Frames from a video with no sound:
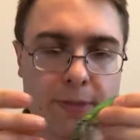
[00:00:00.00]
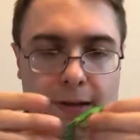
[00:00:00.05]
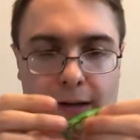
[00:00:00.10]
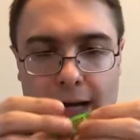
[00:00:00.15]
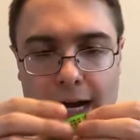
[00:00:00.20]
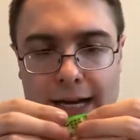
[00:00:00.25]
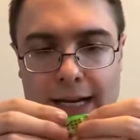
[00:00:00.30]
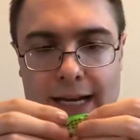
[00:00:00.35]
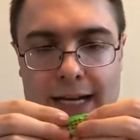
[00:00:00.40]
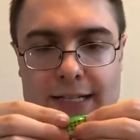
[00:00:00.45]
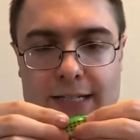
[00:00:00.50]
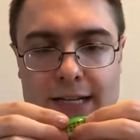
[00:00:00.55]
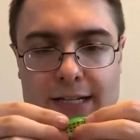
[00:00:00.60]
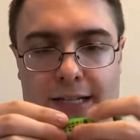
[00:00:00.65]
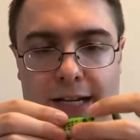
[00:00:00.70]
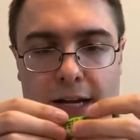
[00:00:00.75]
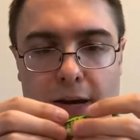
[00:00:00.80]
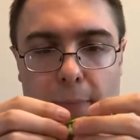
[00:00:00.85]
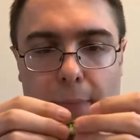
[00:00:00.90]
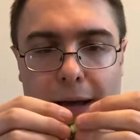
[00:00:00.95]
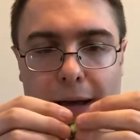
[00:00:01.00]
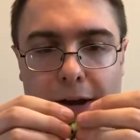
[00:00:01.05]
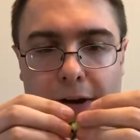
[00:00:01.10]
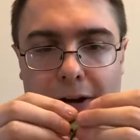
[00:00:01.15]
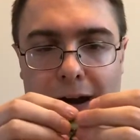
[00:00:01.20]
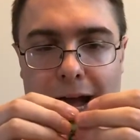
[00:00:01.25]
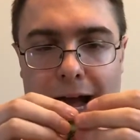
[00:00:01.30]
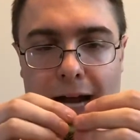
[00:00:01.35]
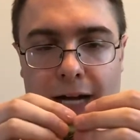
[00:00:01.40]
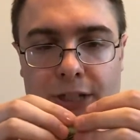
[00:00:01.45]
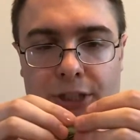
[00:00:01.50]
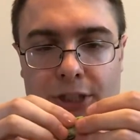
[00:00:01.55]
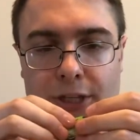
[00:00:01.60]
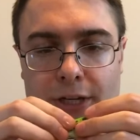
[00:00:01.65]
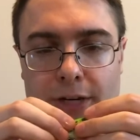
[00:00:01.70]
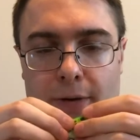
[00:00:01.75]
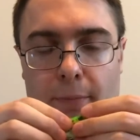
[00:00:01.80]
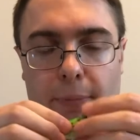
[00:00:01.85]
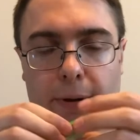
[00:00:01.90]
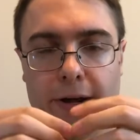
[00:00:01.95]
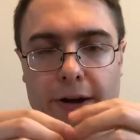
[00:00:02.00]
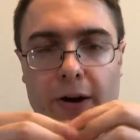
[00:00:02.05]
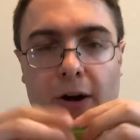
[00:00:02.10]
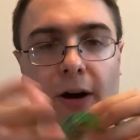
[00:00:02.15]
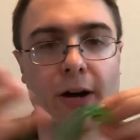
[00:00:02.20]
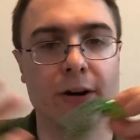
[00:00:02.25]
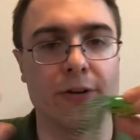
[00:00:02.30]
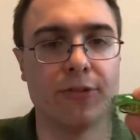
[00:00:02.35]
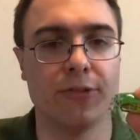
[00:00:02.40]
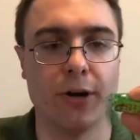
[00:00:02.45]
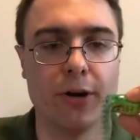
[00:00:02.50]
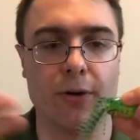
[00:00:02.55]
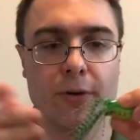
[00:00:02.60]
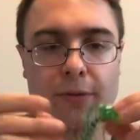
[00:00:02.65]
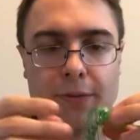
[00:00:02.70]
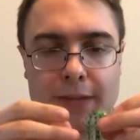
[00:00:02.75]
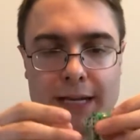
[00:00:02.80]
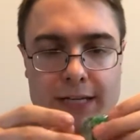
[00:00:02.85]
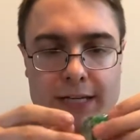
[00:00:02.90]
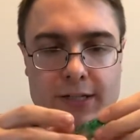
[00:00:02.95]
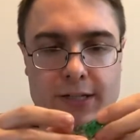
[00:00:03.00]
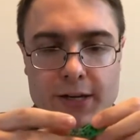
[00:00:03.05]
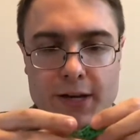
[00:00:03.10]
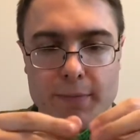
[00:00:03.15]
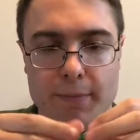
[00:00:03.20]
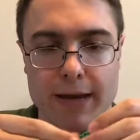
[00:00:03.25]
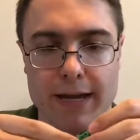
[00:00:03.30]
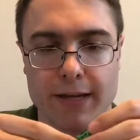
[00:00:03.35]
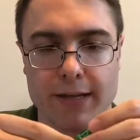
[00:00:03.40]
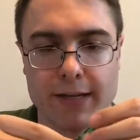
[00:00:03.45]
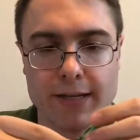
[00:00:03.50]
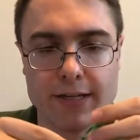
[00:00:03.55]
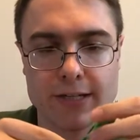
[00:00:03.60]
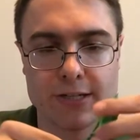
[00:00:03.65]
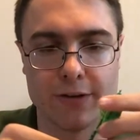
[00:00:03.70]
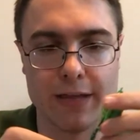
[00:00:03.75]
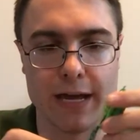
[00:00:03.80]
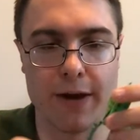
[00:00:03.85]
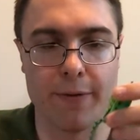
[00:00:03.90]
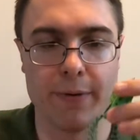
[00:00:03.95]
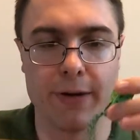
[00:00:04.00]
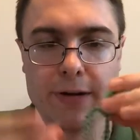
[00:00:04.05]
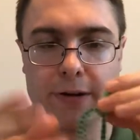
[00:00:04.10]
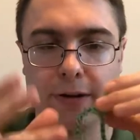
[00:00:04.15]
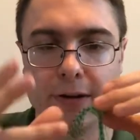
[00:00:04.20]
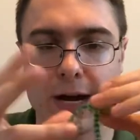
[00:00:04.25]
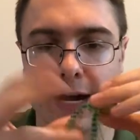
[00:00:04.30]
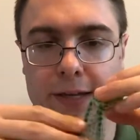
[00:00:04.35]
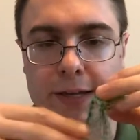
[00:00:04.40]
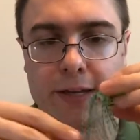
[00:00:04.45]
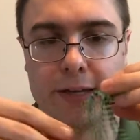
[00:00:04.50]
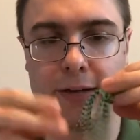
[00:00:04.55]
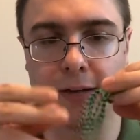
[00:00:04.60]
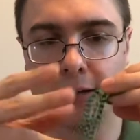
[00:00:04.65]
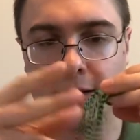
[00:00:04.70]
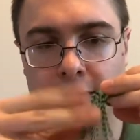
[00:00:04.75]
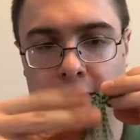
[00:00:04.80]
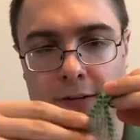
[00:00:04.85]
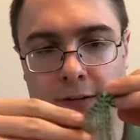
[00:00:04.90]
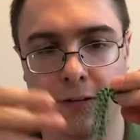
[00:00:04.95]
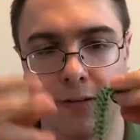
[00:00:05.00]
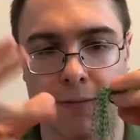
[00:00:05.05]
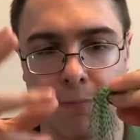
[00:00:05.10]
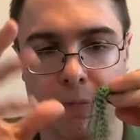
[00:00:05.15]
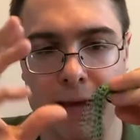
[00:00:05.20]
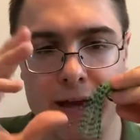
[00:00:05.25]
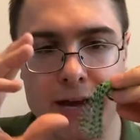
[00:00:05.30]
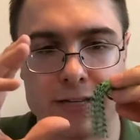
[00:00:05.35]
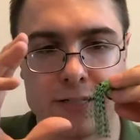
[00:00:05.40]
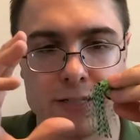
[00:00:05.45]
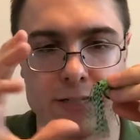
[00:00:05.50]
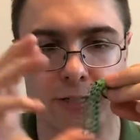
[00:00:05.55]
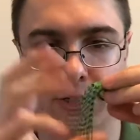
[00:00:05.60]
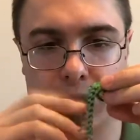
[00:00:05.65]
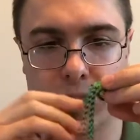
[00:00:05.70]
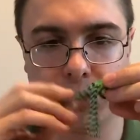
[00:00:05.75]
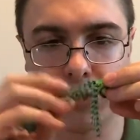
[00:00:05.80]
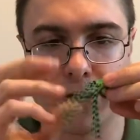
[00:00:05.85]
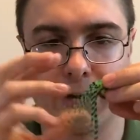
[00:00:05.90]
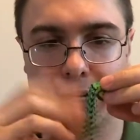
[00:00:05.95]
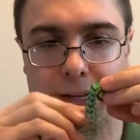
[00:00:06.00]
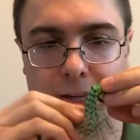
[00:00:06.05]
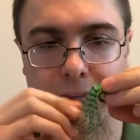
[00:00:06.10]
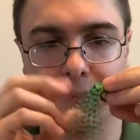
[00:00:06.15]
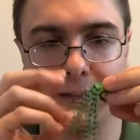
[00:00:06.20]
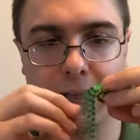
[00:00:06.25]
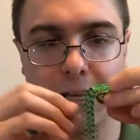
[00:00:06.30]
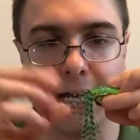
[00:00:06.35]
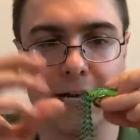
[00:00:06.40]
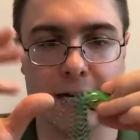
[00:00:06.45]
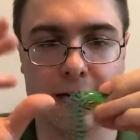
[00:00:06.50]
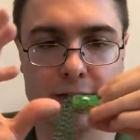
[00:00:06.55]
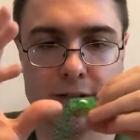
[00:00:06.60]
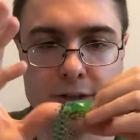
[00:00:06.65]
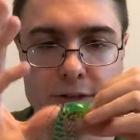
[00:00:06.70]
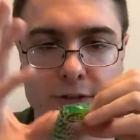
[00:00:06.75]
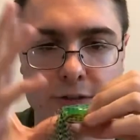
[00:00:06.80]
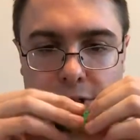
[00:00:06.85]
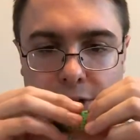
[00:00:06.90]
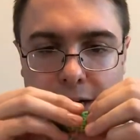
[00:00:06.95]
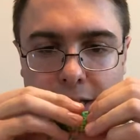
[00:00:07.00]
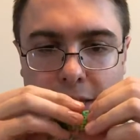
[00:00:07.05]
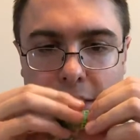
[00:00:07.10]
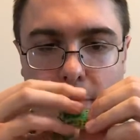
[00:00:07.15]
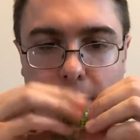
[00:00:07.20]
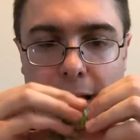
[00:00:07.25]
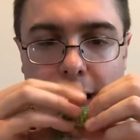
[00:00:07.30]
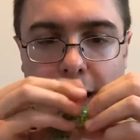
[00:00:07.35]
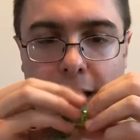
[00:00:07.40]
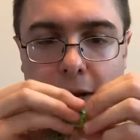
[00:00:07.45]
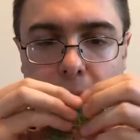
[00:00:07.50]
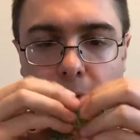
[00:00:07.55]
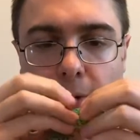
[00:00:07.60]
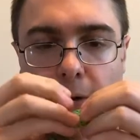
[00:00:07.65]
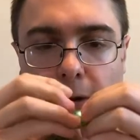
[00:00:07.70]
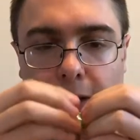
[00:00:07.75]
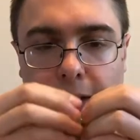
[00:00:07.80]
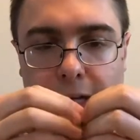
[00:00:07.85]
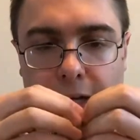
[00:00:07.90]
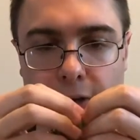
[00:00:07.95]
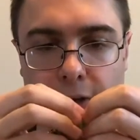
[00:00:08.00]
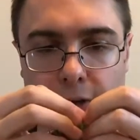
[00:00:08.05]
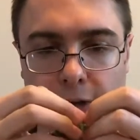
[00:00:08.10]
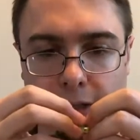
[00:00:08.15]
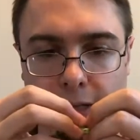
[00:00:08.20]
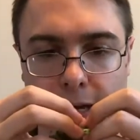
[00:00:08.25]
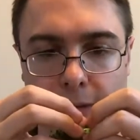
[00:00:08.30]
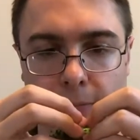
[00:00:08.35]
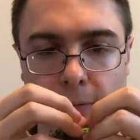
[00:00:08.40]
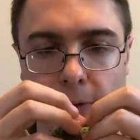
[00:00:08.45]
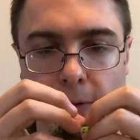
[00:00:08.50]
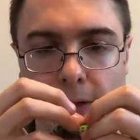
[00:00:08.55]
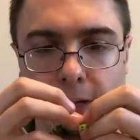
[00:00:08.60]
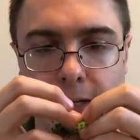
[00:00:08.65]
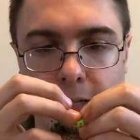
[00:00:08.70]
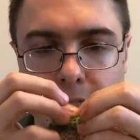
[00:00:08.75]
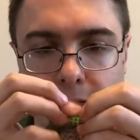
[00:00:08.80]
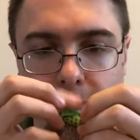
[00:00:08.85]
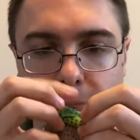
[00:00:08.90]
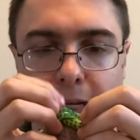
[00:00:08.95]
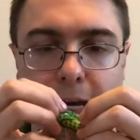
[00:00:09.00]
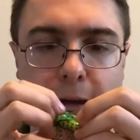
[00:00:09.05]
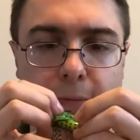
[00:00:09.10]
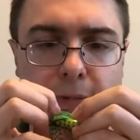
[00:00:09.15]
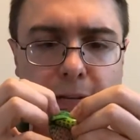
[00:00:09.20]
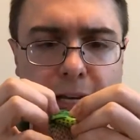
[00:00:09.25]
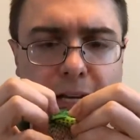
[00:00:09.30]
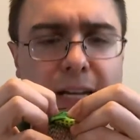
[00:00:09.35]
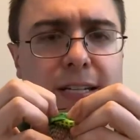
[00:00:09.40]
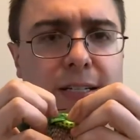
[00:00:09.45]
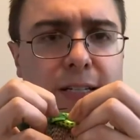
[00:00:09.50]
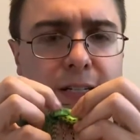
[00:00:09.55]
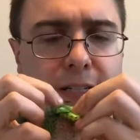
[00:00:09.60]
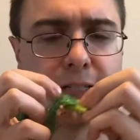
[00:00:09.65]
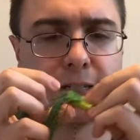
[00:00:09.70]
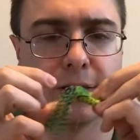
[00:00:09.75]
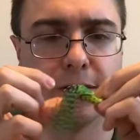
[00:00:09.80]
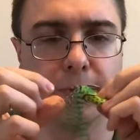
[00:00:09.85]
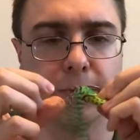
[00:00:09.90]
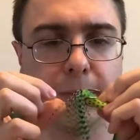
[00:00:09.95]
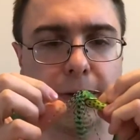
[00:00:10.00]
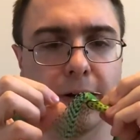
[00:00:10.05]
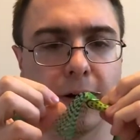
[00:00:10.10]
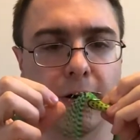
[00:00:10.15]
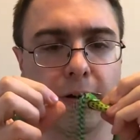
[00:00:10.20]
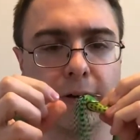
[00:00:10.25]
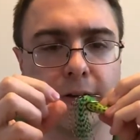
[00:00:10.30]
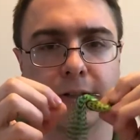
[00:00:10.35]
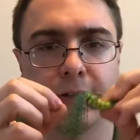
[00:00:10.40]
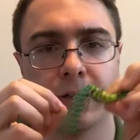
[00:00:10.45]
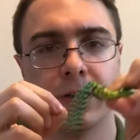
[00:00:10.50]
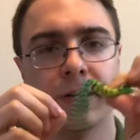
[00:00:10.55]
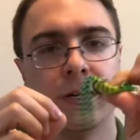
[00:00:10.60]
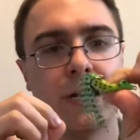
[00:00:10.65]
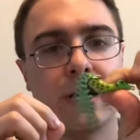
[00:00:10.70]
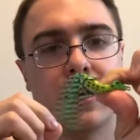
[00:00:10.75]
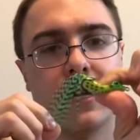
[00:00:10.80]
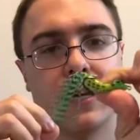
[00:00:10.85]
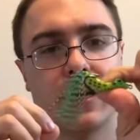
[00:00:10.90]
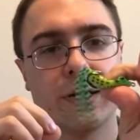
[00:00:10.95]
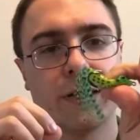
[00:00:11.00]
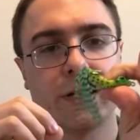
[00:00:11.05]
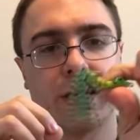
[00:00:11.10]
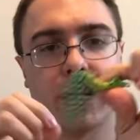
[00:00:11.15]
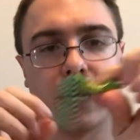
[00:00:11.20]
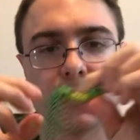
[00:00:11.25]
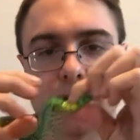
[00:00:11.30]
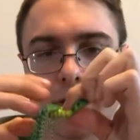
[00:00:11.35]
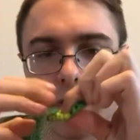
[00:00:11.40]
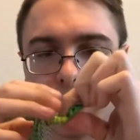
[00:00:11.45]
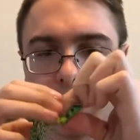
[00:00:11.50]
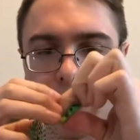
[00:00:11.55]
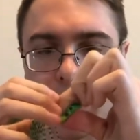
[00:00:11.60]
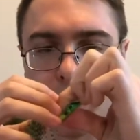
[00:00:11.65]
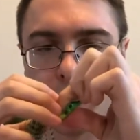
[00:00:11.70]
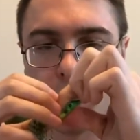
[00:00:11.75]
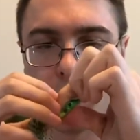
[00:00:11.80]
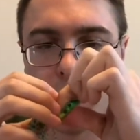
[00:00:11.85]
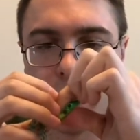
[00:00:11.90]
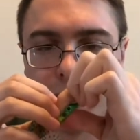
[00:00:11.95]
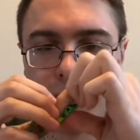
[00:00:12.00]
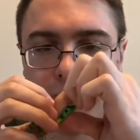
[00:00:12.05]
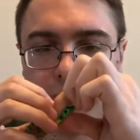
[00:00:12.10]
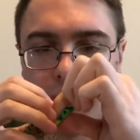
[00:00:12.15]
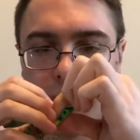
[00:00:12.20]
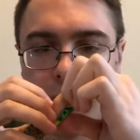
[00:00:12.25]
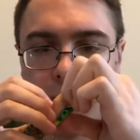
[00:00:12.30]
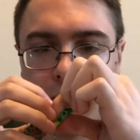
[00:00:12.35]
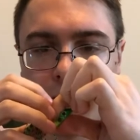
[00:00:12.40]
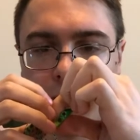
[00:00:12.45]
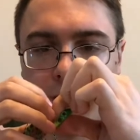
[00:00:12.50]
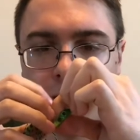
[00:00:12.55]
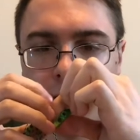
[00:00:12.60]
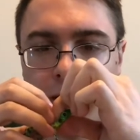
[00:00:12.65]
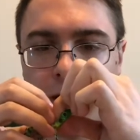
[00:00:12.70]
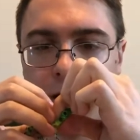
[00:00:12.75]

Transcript: I guess they say, a better action, but also that's going to make it so that way you're not getting, the bass isn't striking the leg. It'll strike the body more and get hooked up more, because sometimes I guess it is a little bit hard to catch on a topwater frog.